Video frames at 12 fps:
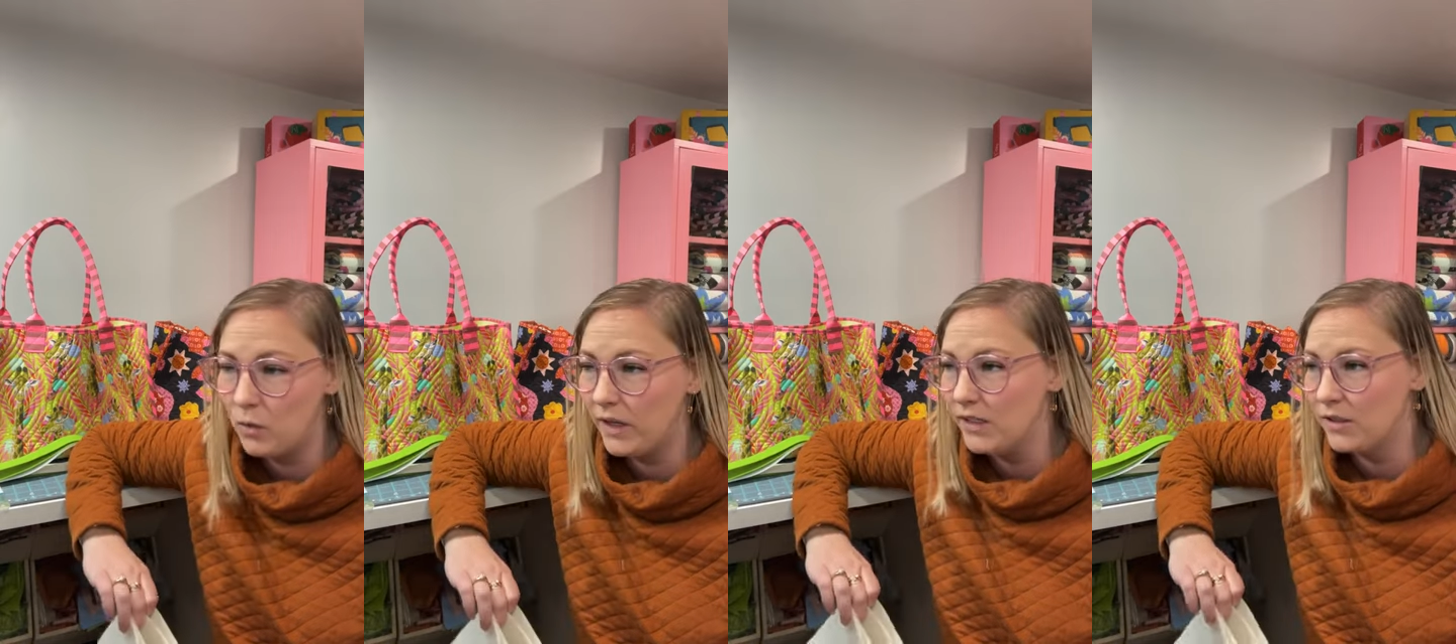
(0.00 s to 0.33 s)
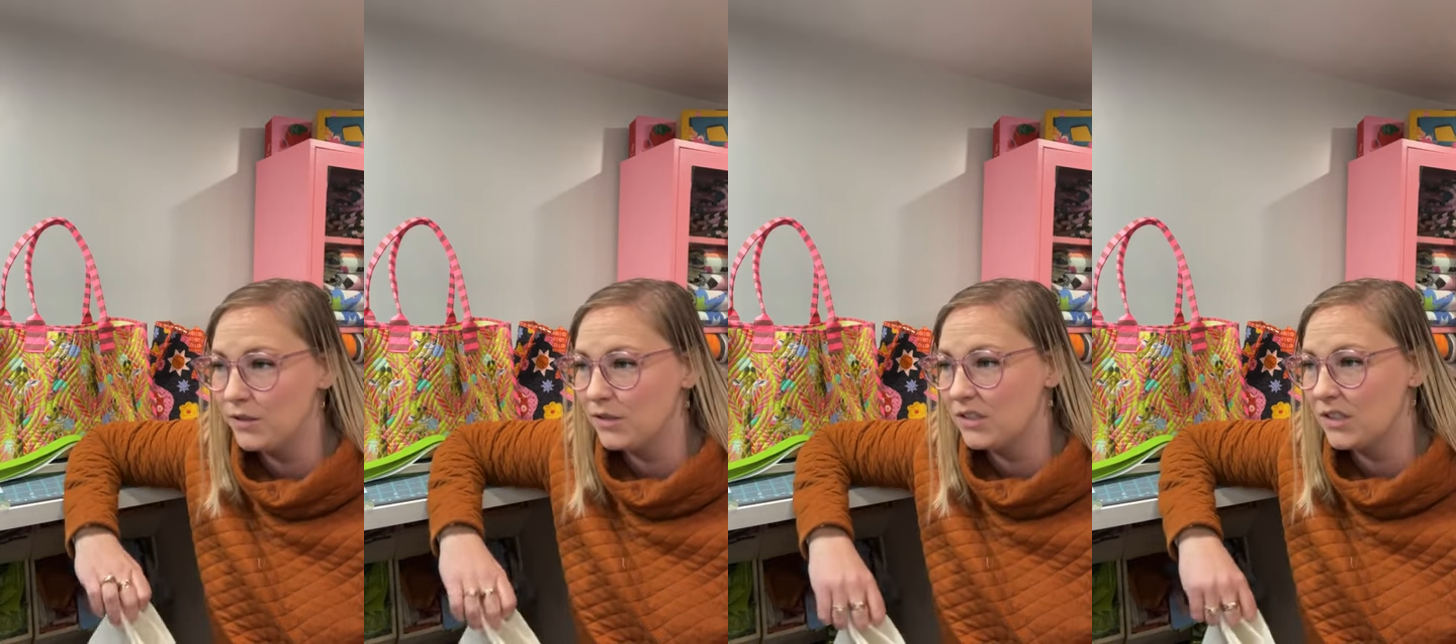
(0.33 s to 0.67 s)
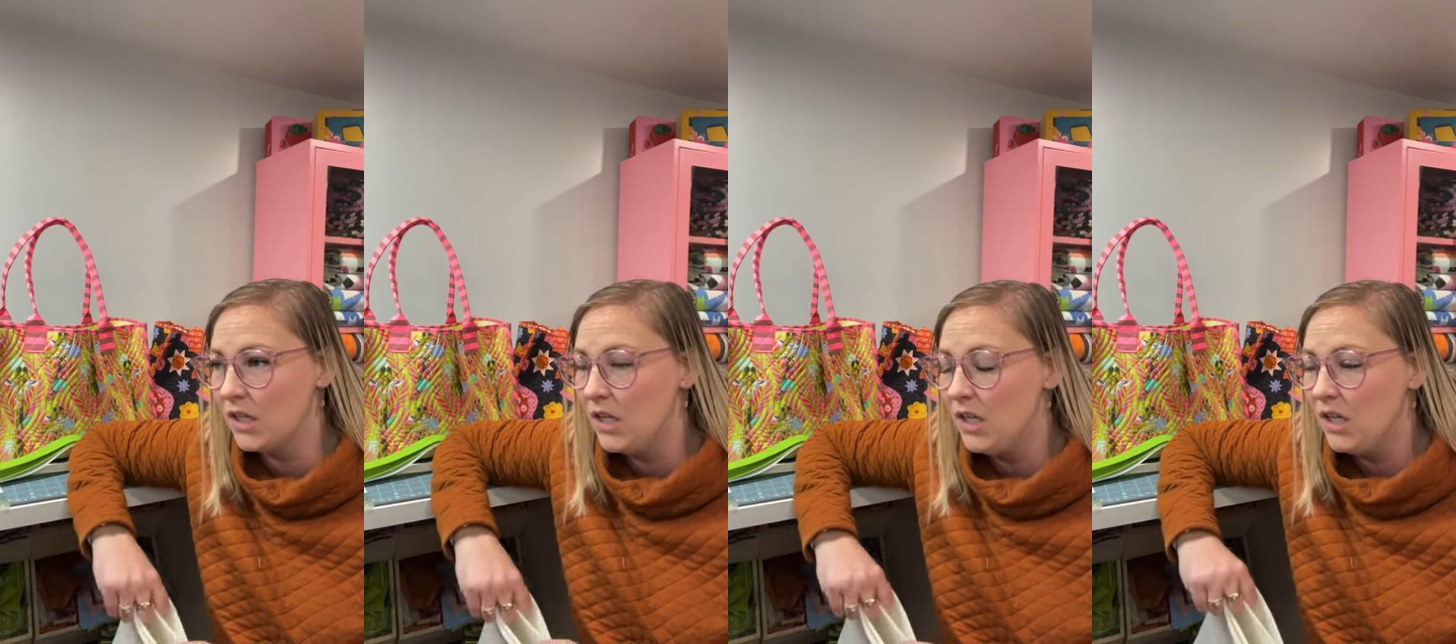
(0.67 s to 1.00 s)
We
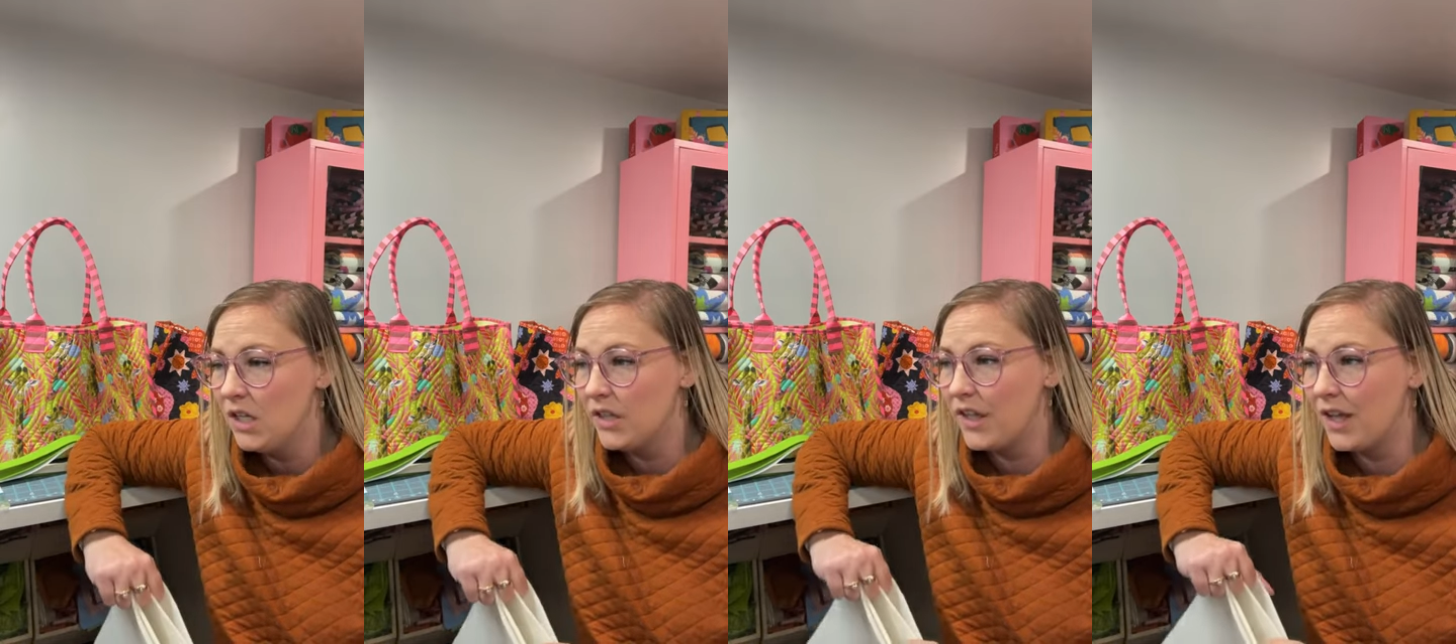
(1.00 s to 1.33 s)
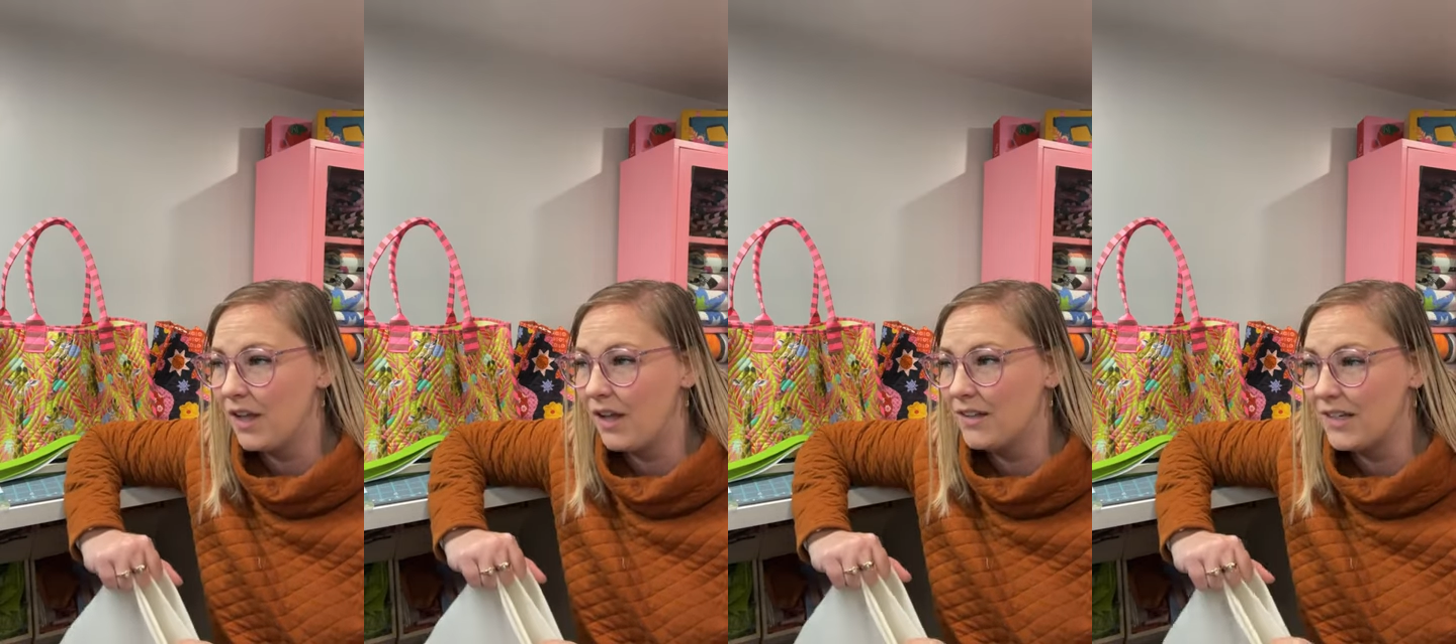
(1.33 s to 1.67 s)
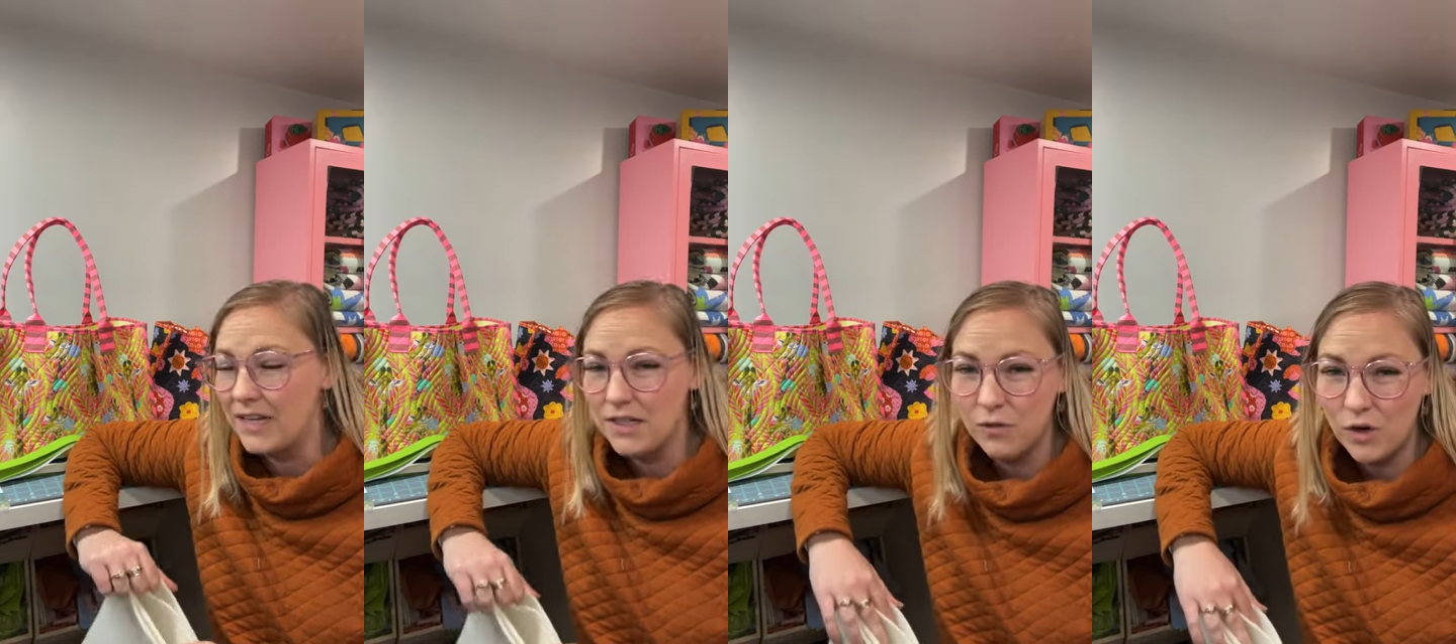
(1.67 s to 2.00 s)
use the
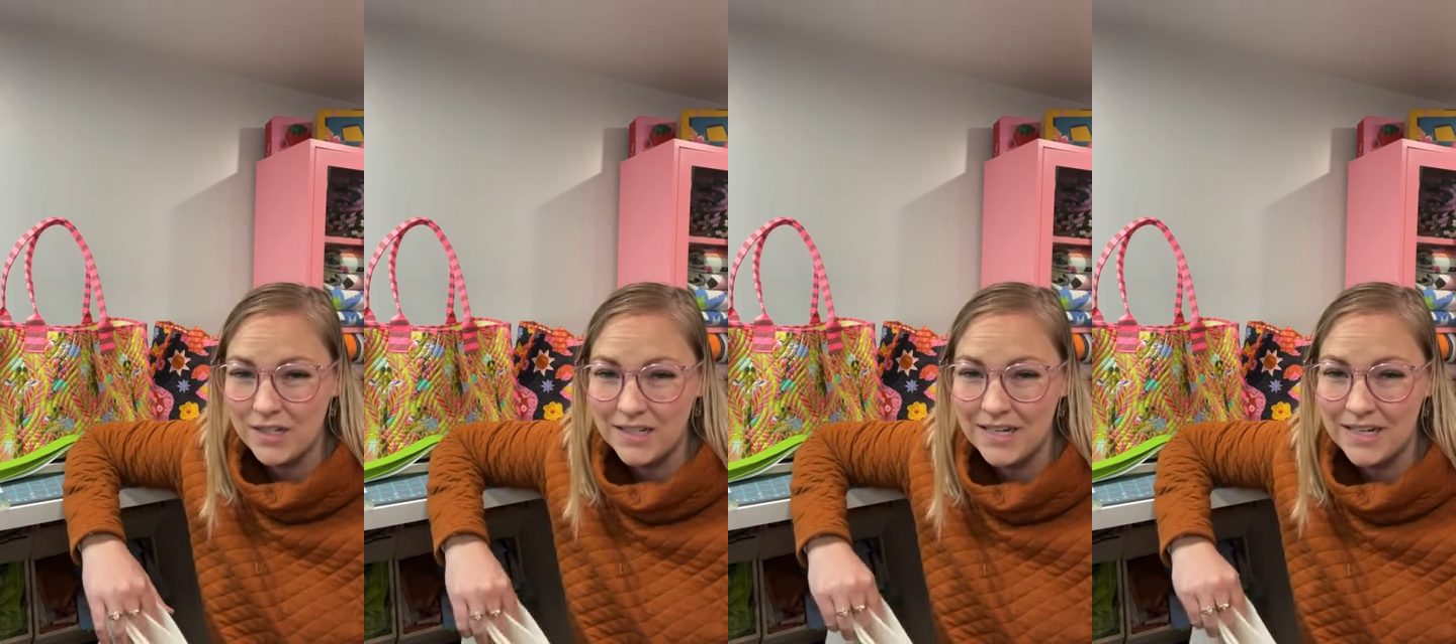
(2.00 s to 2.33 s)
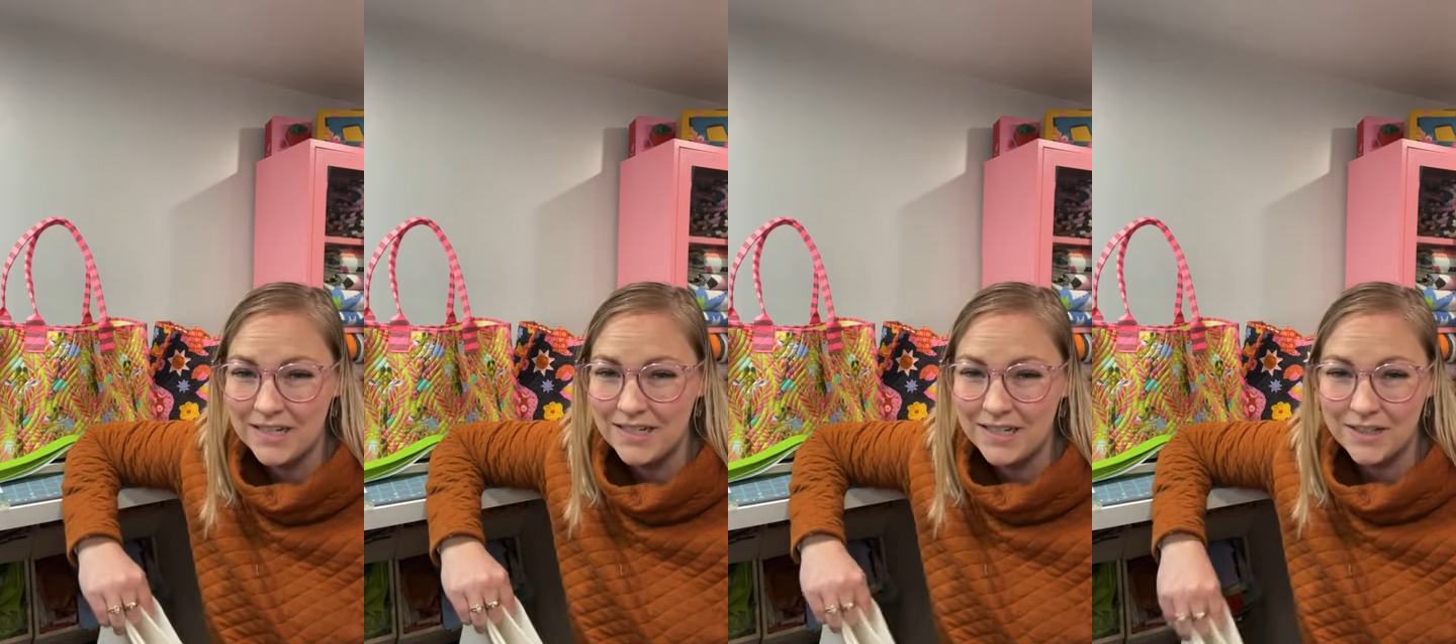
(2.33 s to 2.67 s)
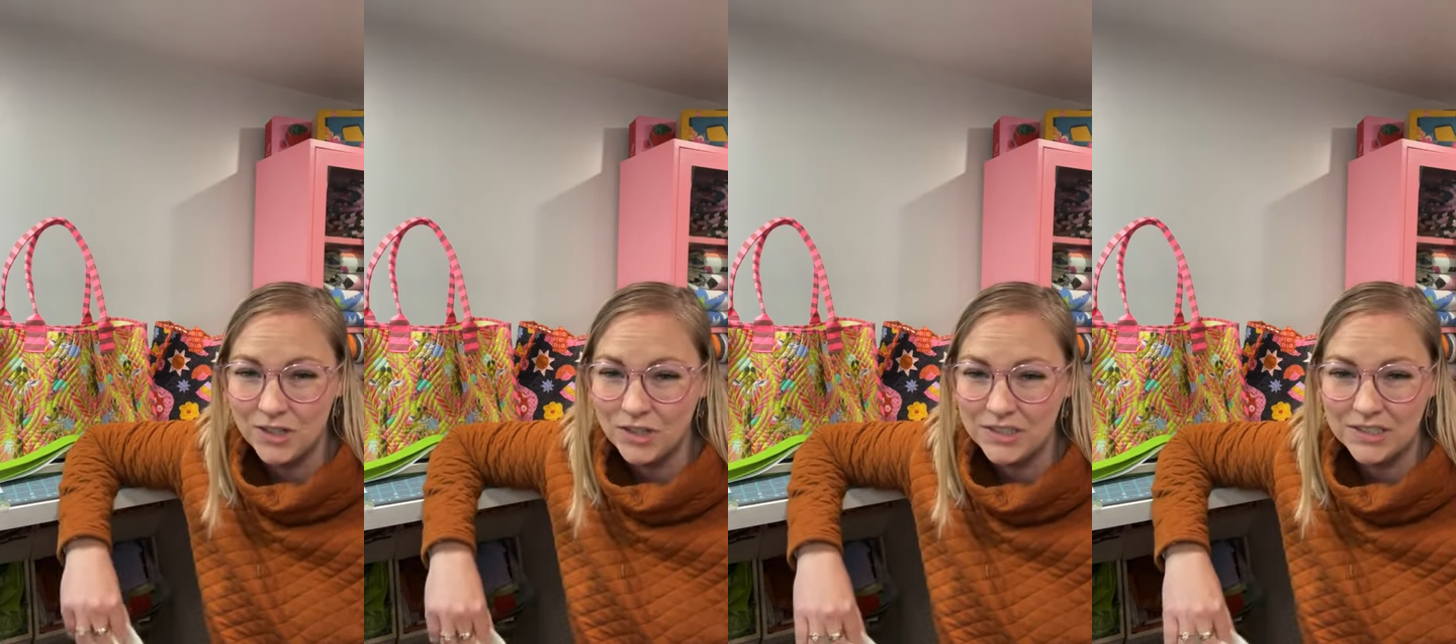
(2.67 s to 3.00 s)
9014
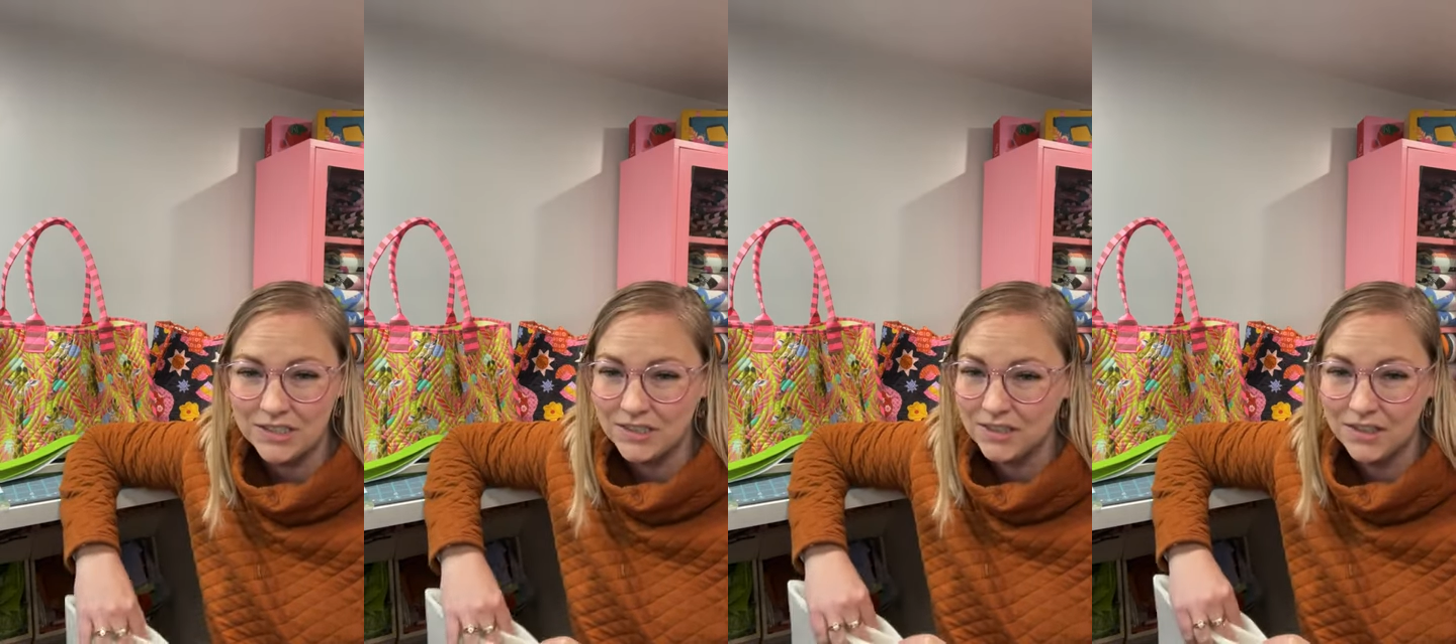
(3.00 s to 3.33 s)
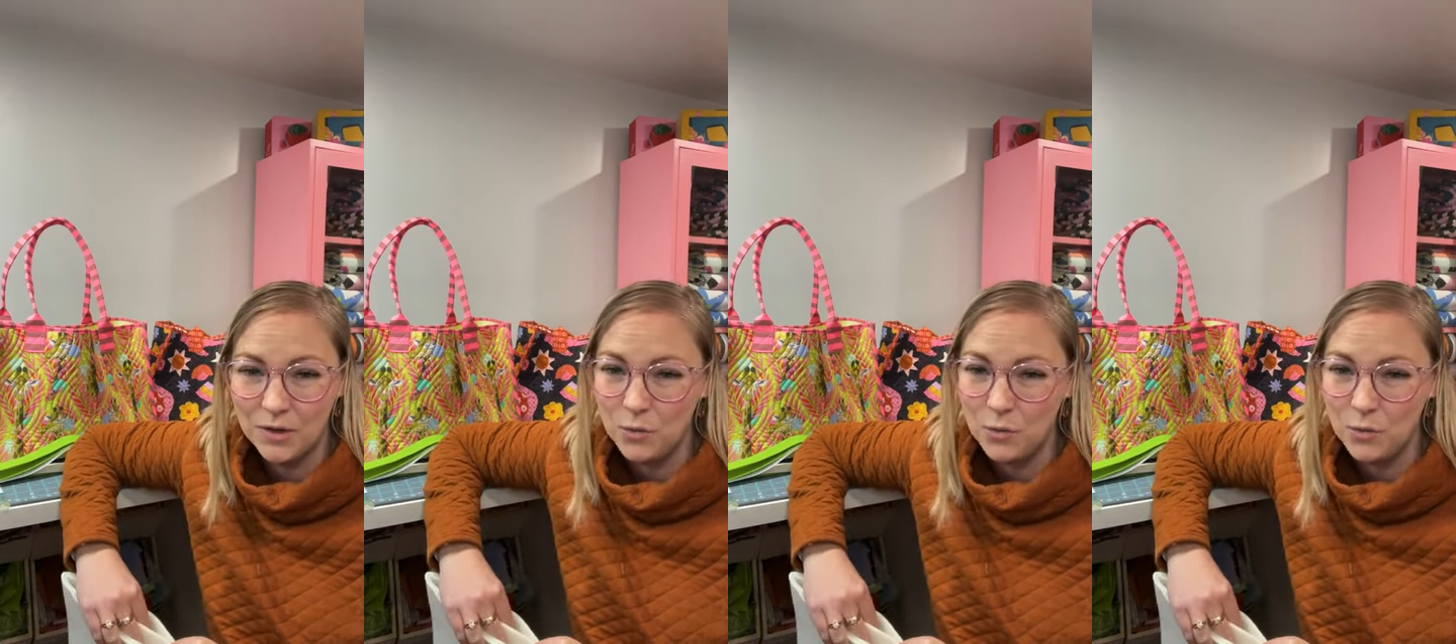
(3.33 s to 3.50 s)
needles,